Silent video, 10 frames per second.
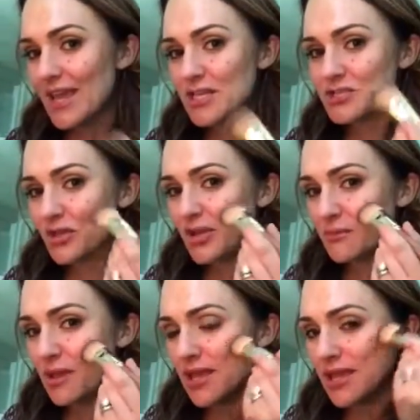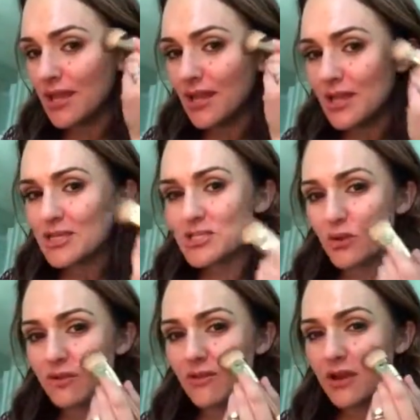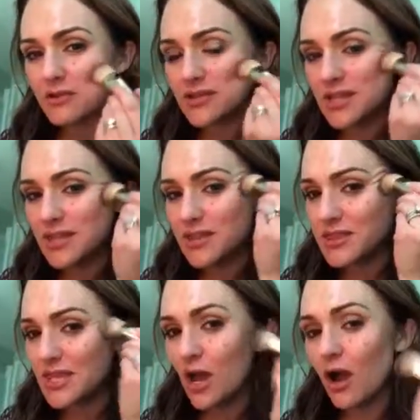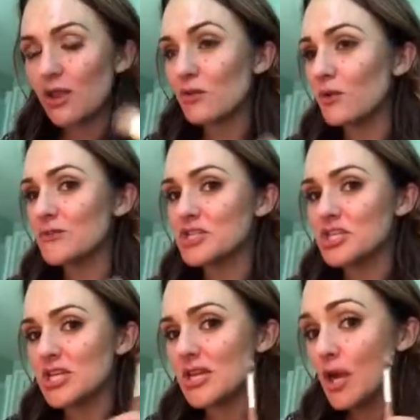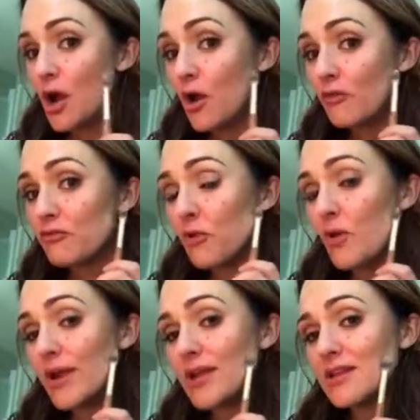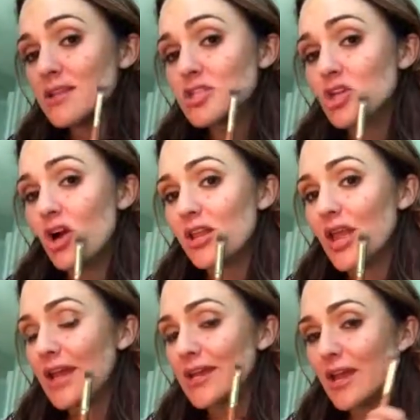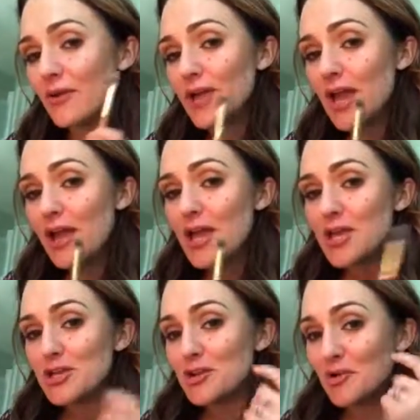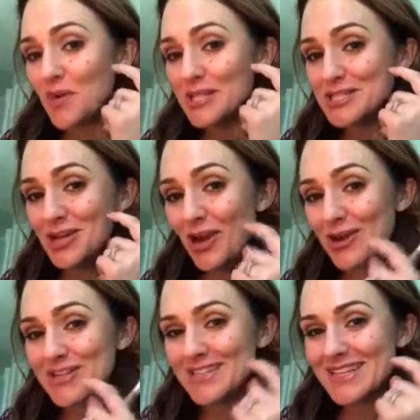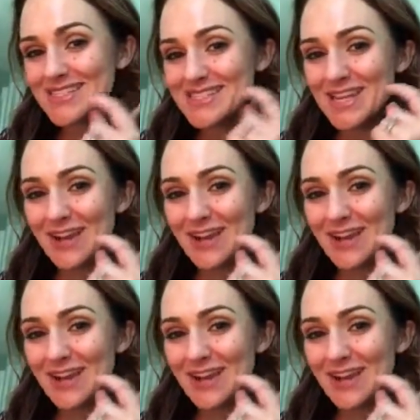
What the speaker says: is you're gonna make it sort of underneath the hollow of the cheek. Avoid the jawline area. You don't want darkness